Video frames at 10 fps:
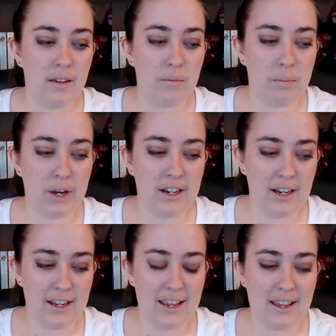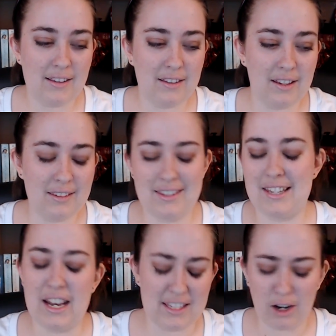but uh, it,
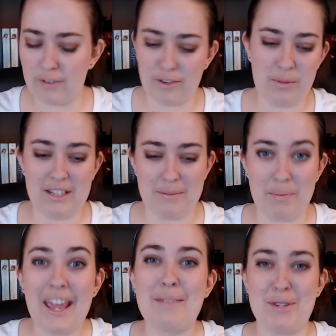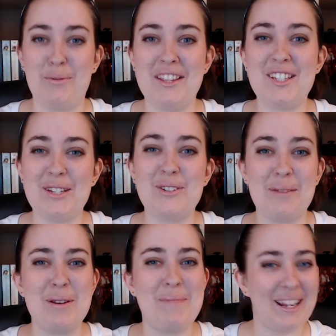and it's hard for me to pick between these two, so
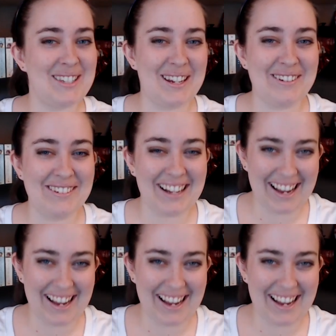I'm going to pick two.